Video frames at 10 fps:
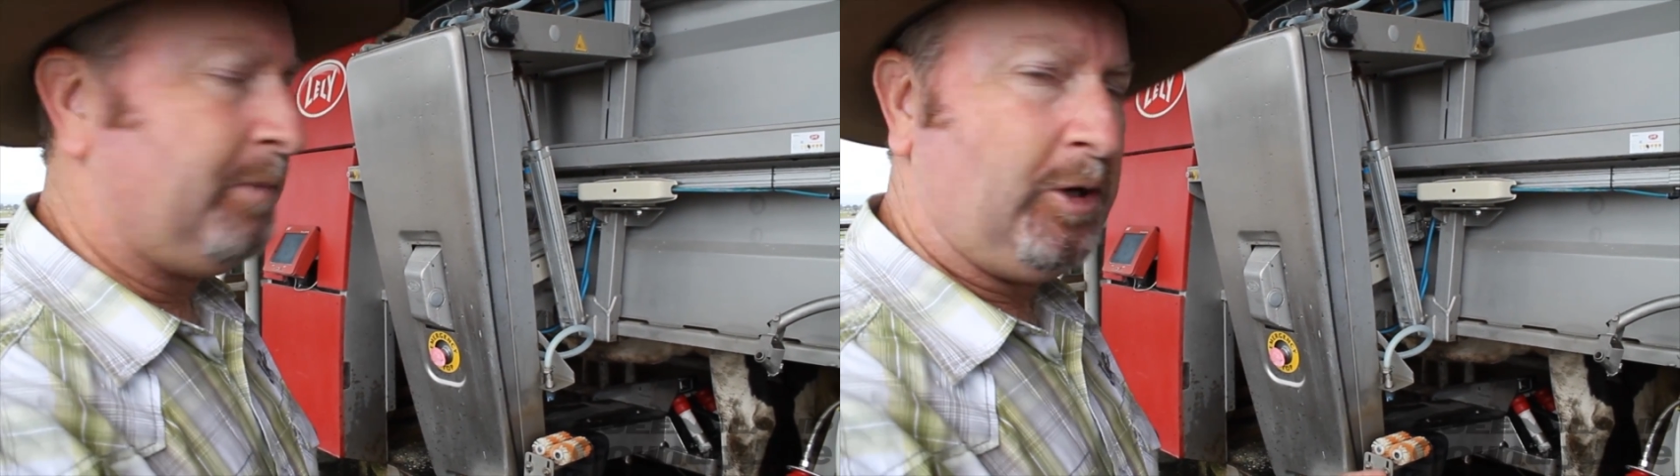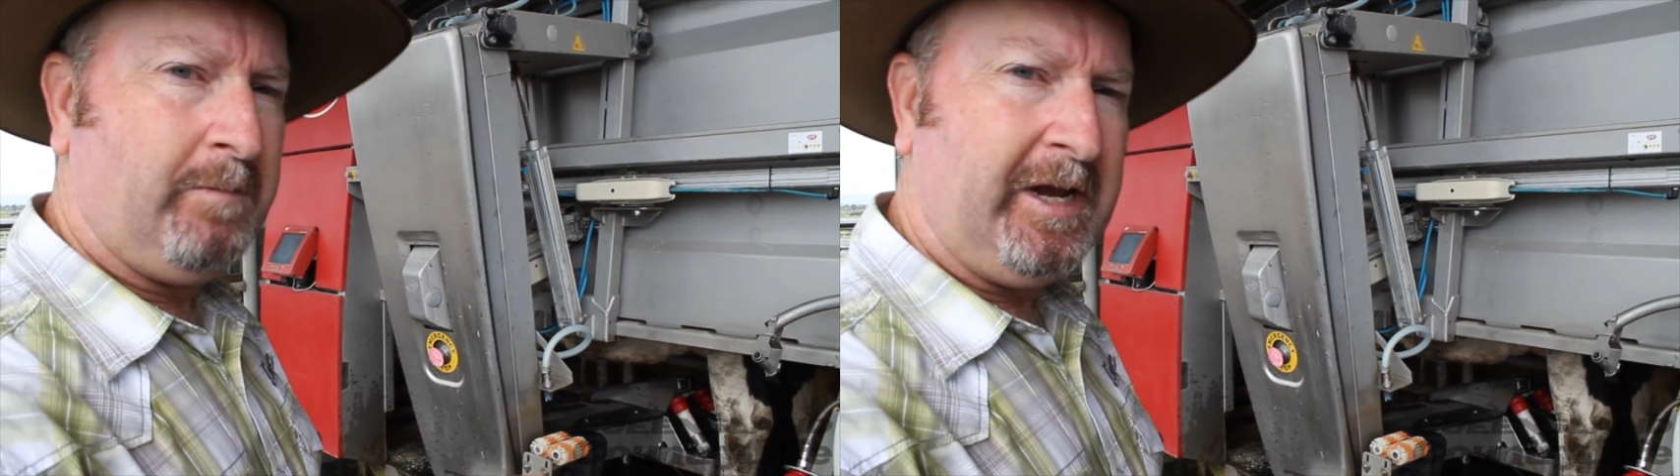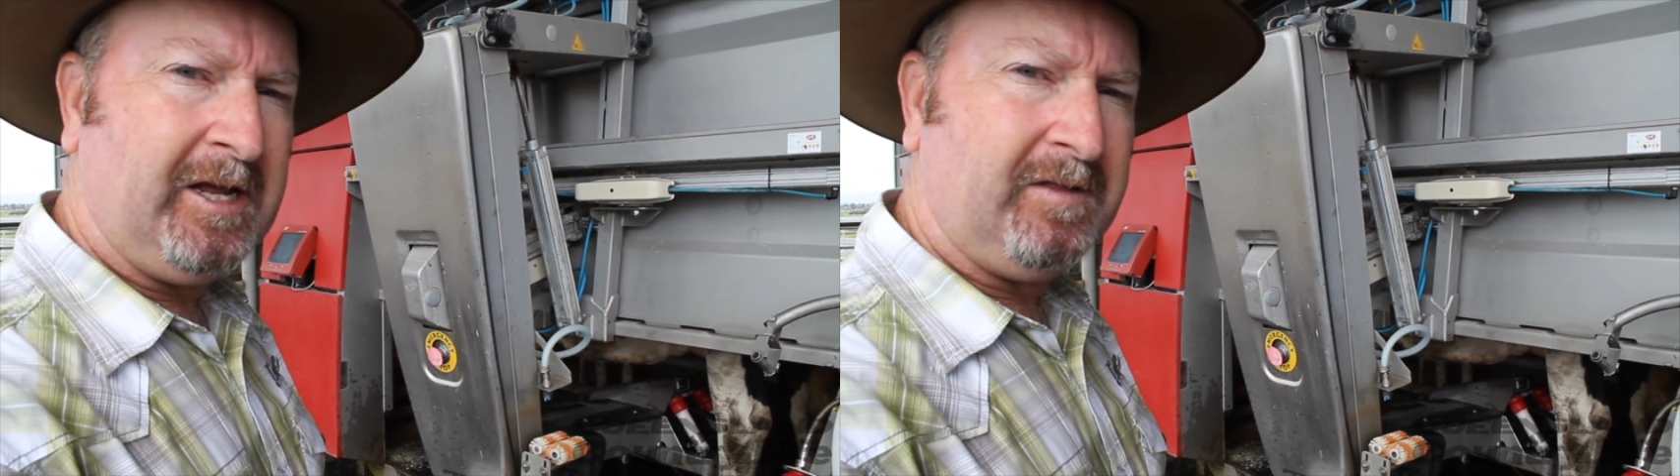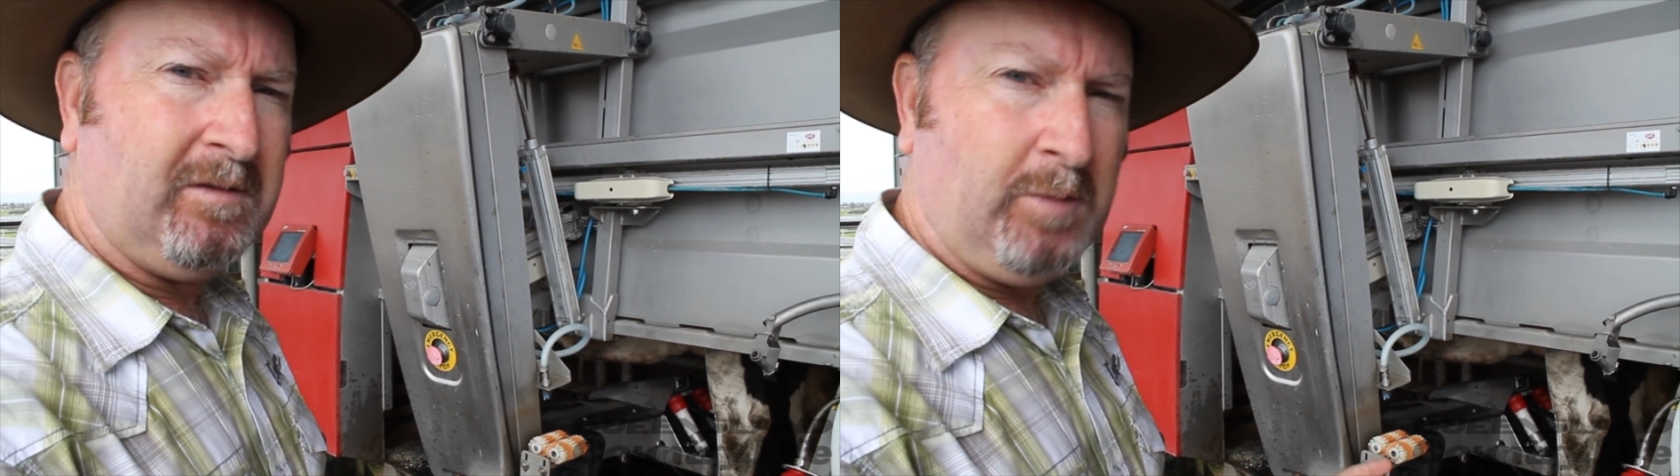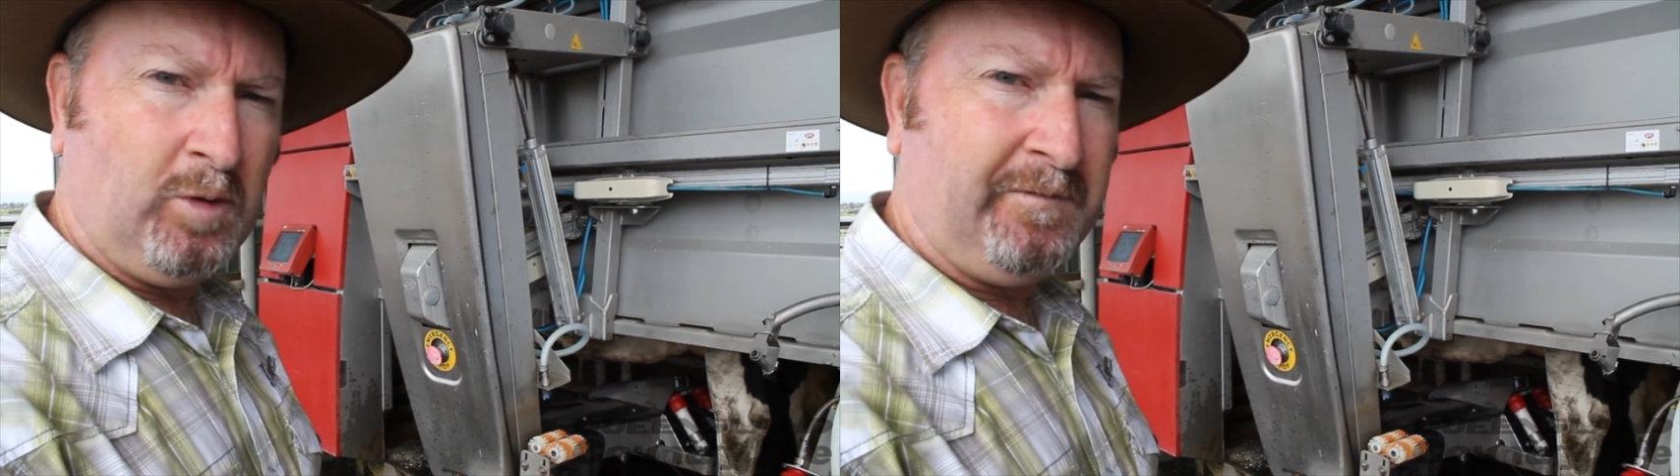per minute,
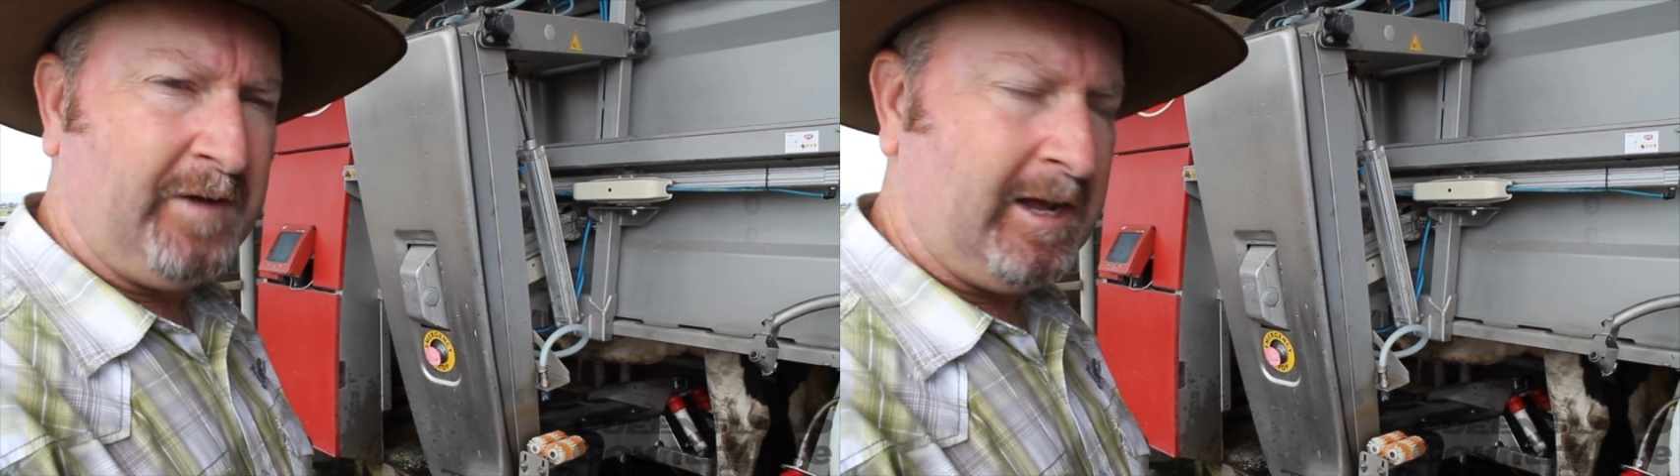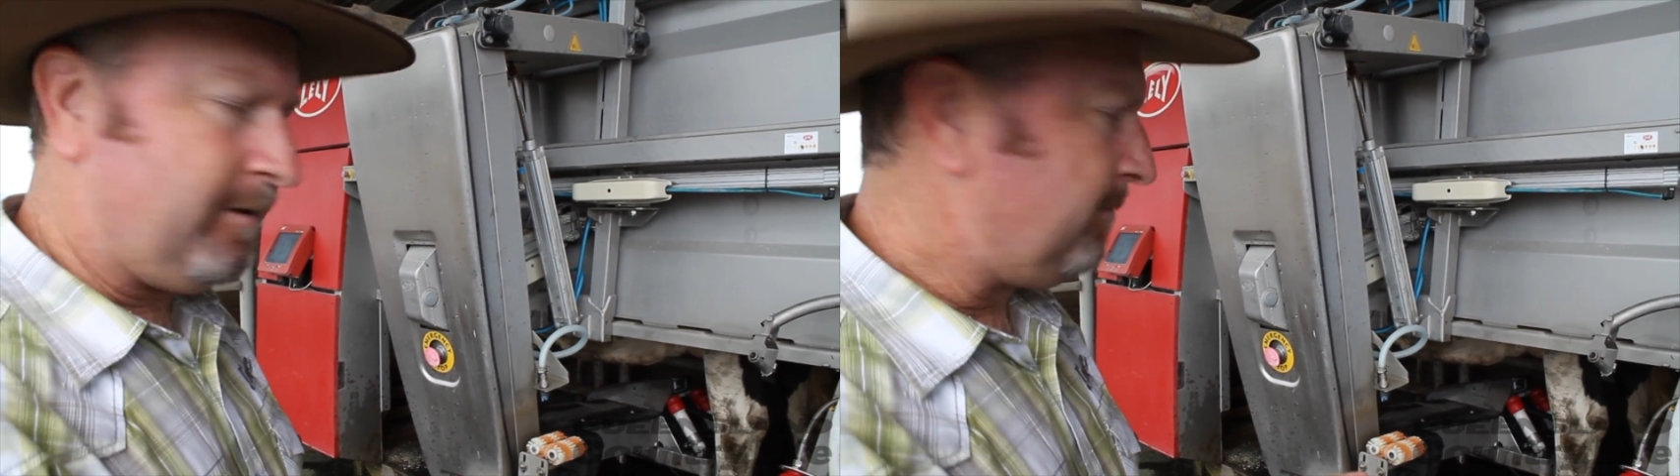the milk flow,